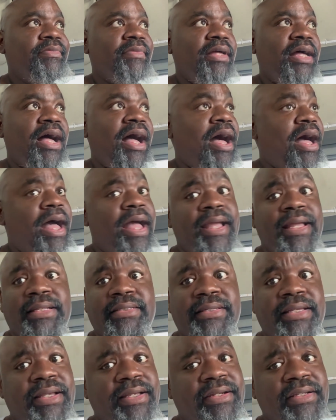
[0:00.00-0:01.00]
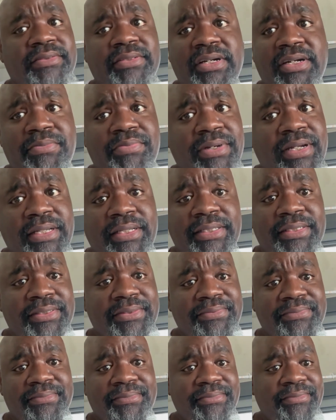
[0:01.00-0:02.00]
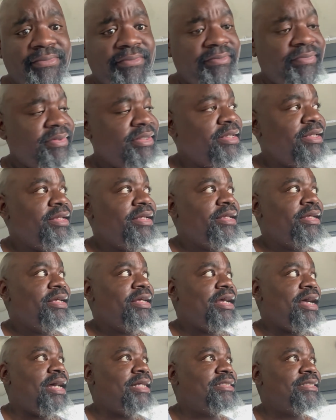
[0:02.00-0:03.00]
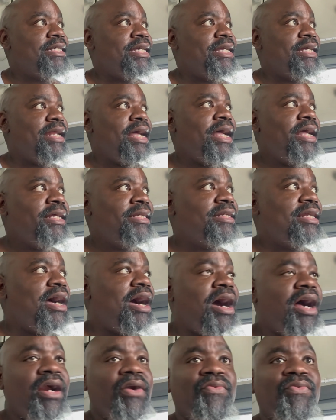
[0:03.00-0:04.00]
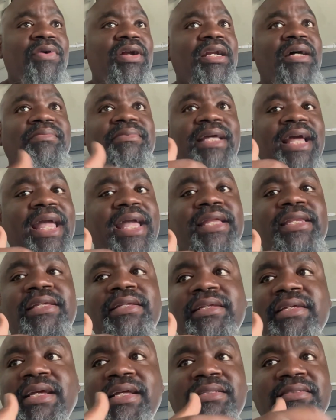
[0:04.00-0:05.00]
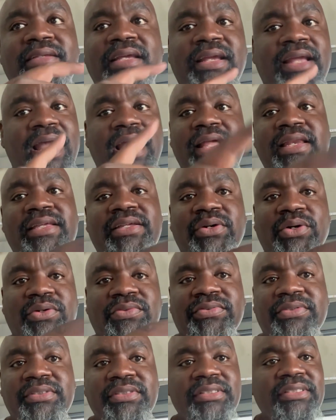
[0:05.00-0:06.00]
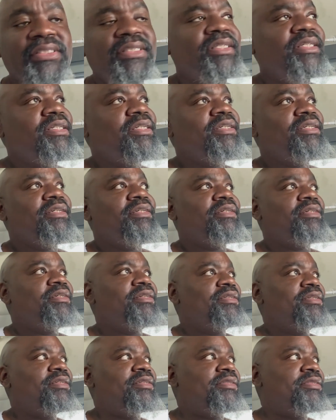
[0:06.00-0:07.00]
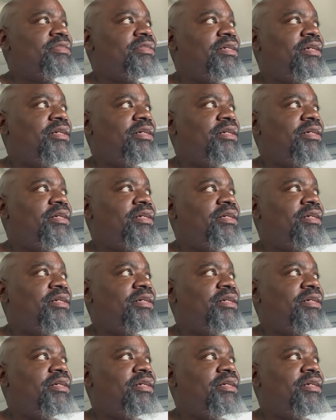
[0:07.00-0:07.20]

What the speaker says: I ain't taking a turnpike. I tell you that. I'll run up to 80 and take 80 over. Because